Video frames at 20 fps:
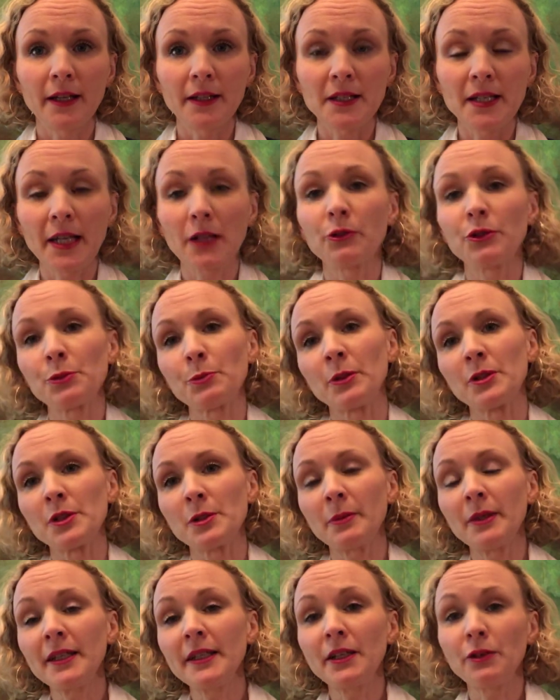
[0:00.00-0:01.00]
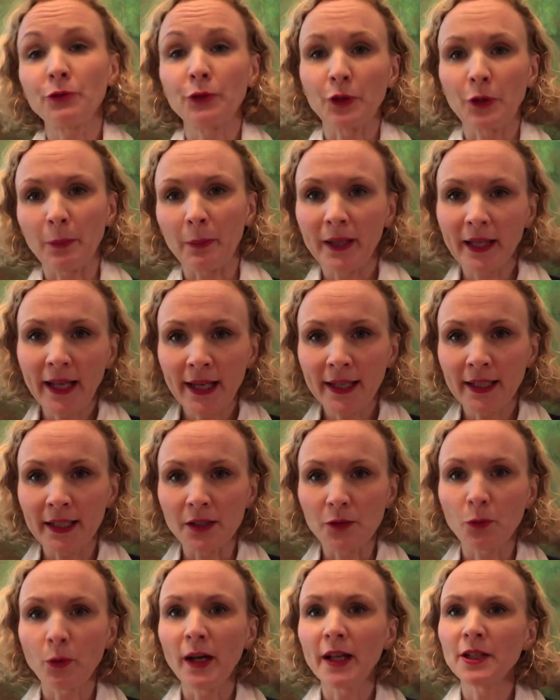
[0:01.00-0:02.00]
take responsibility for the
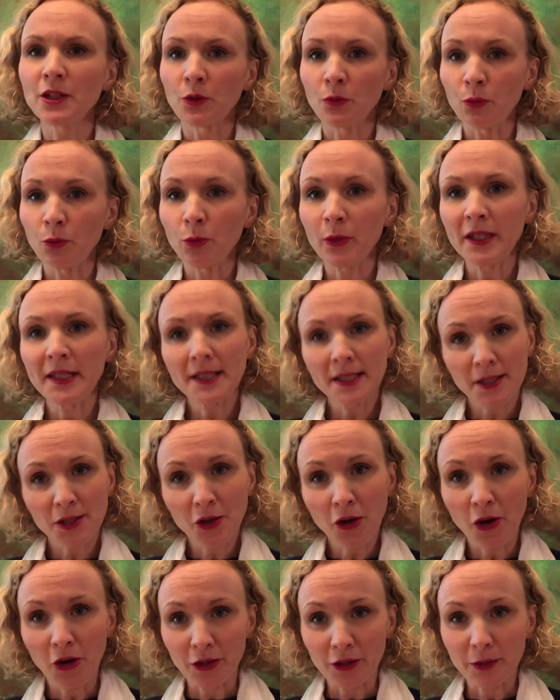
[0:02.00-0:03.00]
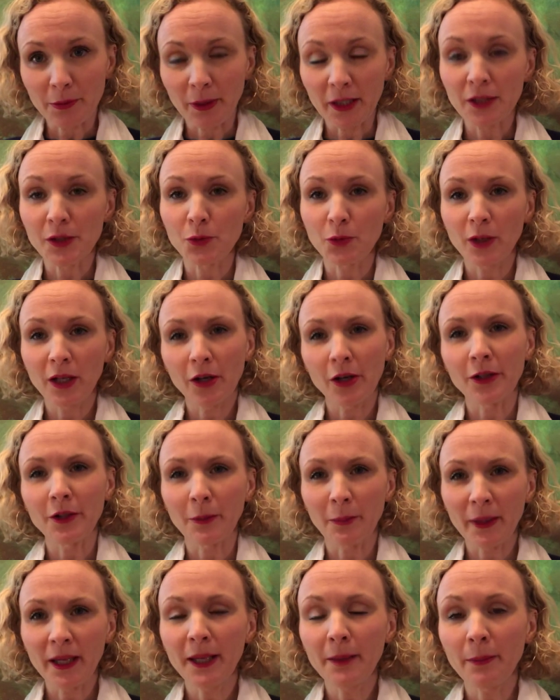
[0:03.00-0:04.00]
planet. Why don't we start? Because we are the
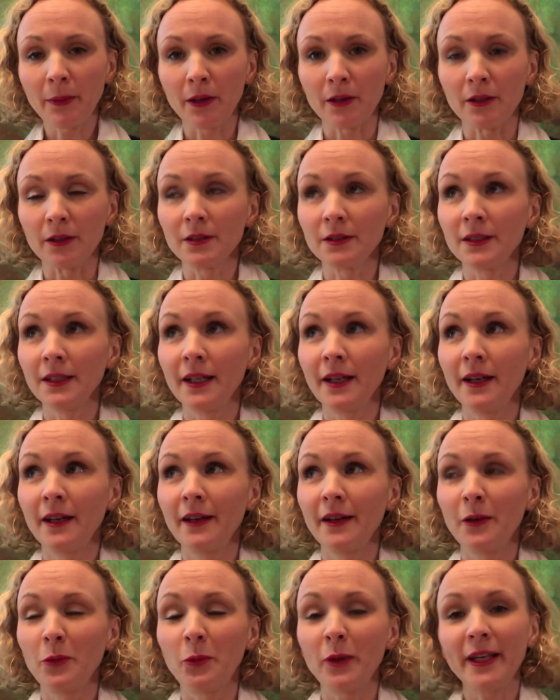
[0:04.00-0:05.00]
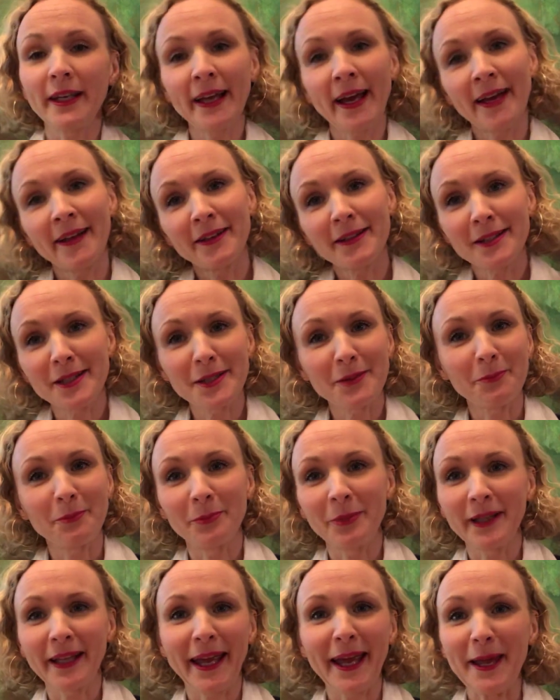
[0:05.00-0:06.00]
people. We can't
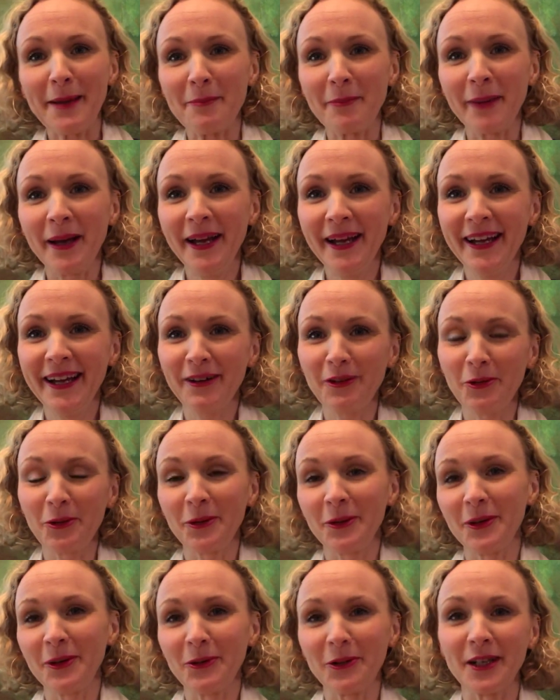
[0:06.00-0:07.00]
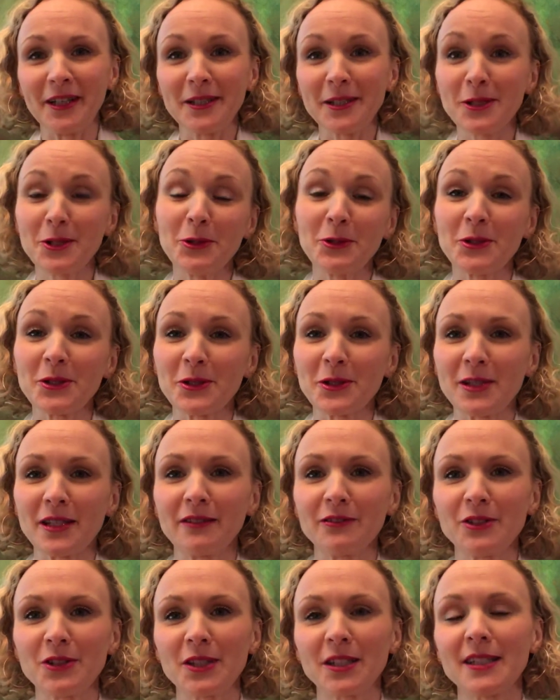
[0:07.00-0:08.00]
blame or excuse
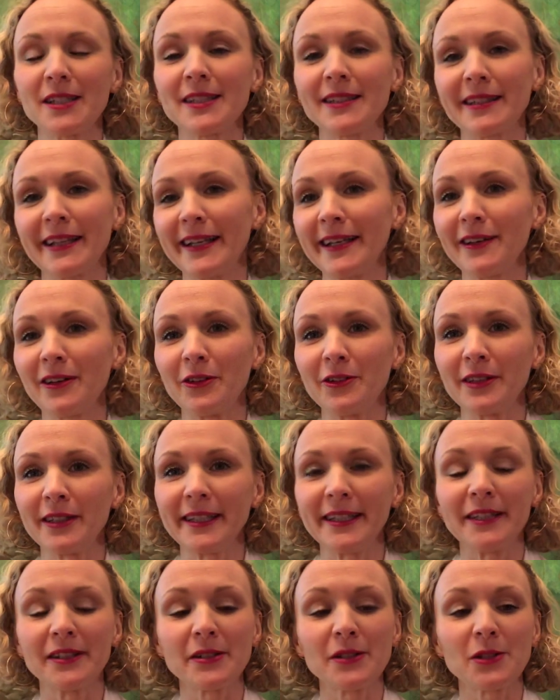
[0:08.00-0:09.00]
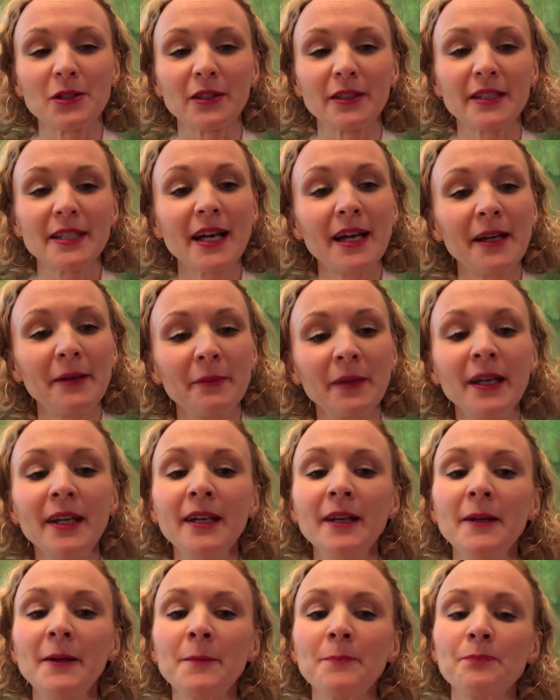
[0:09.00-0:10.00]
ourselves just like on the leaders all the time.
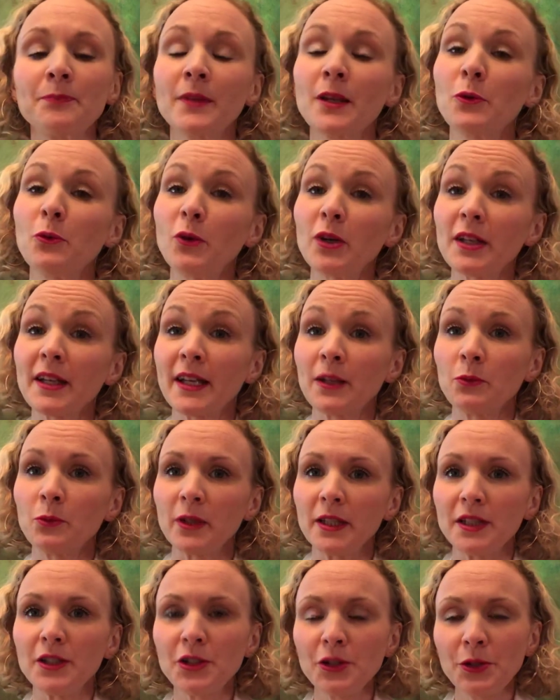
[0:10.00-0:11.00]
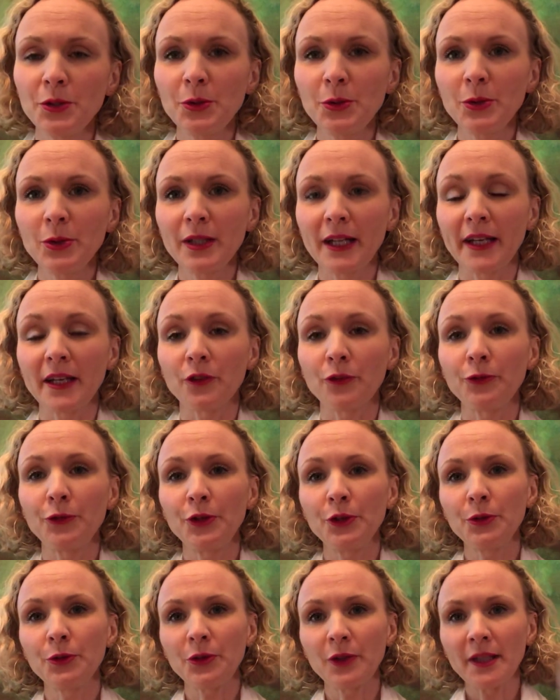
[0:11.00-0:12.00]
What can we do? Like a
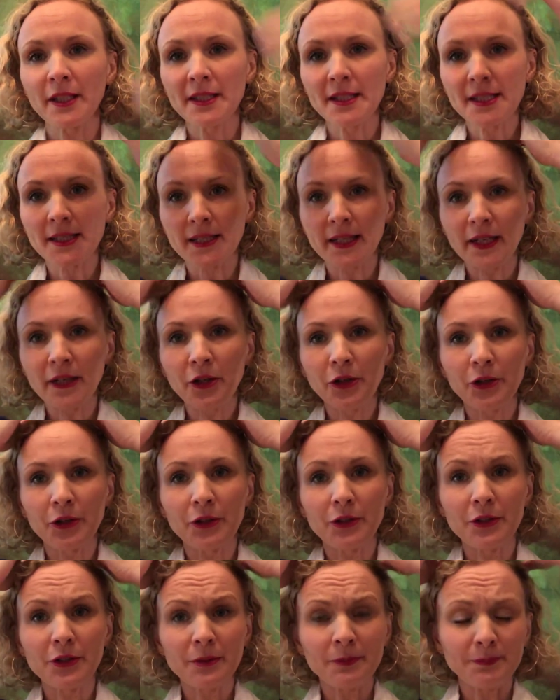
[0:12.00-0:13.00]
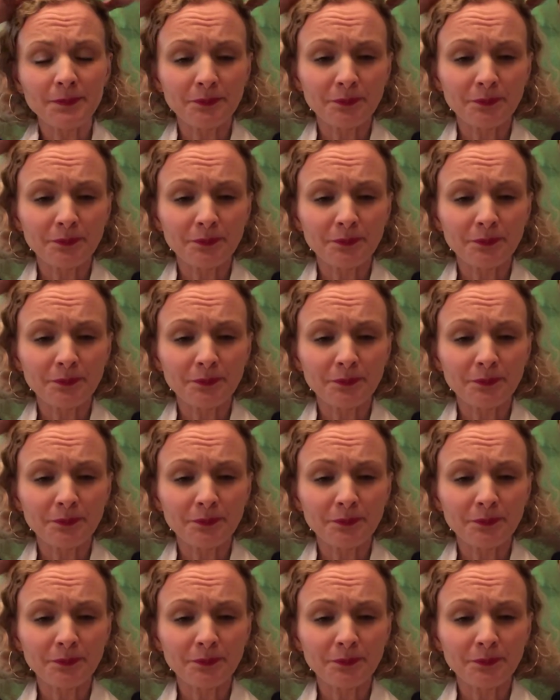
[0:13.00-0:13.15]
few things that I heard